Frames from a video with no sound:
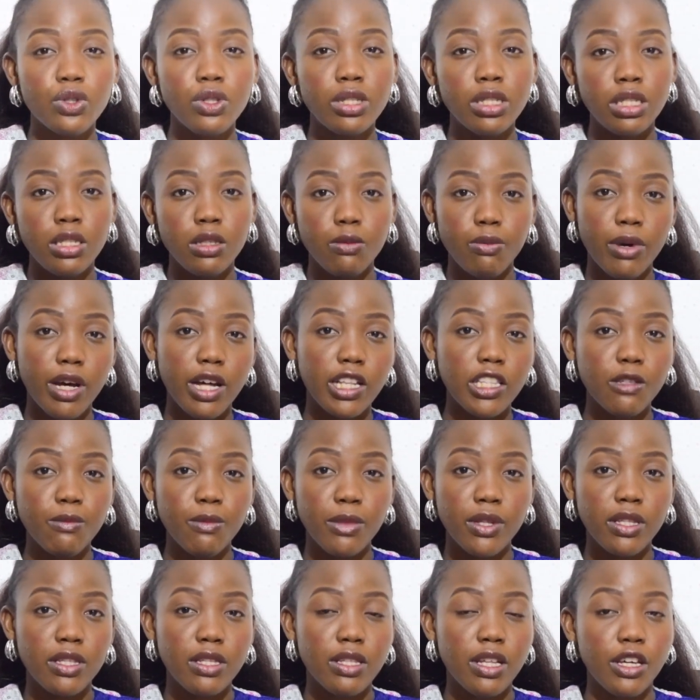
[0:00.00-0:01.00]
the
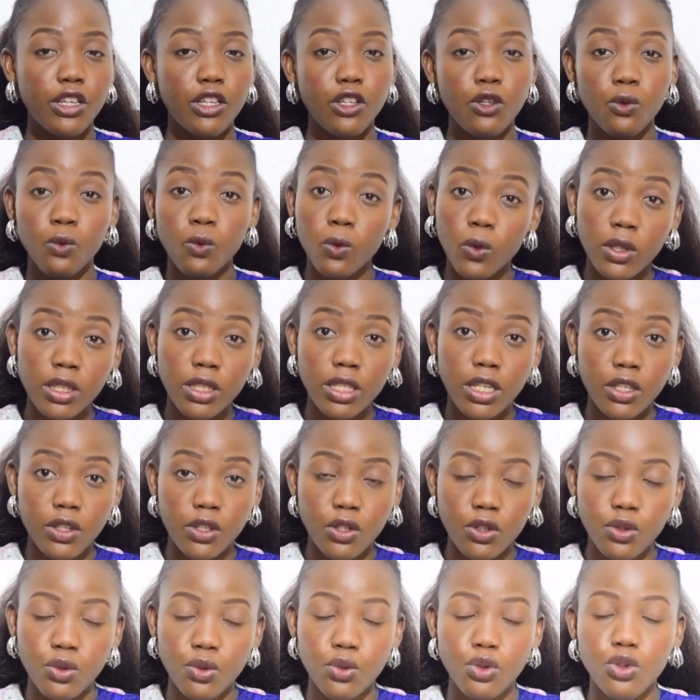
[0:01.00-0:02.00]
departments that you wanted to.